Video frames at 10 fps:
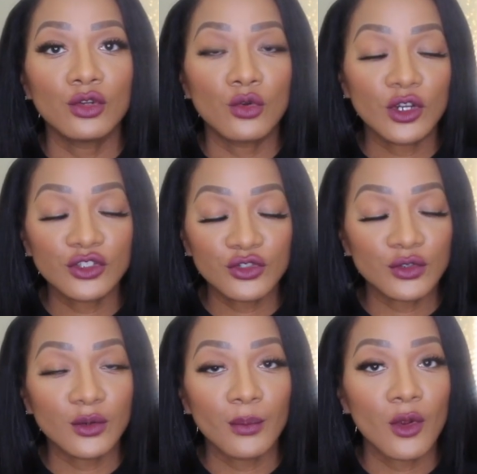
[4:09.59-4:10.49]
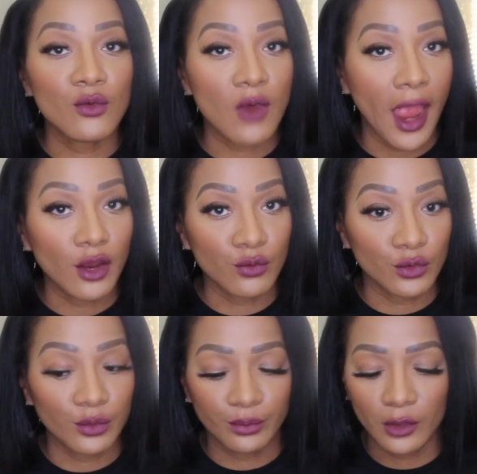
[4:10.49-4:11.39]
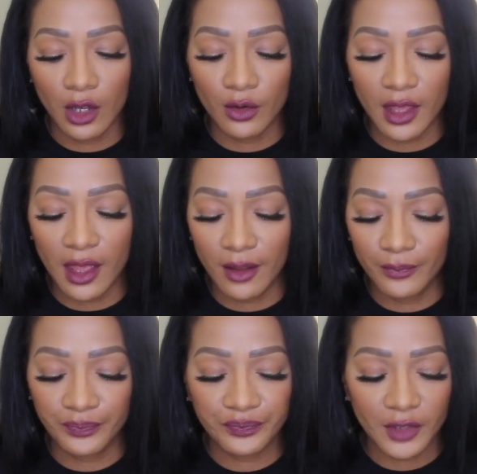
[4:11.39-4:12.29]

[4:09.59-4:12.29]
Nordstrom Rack Room, okay?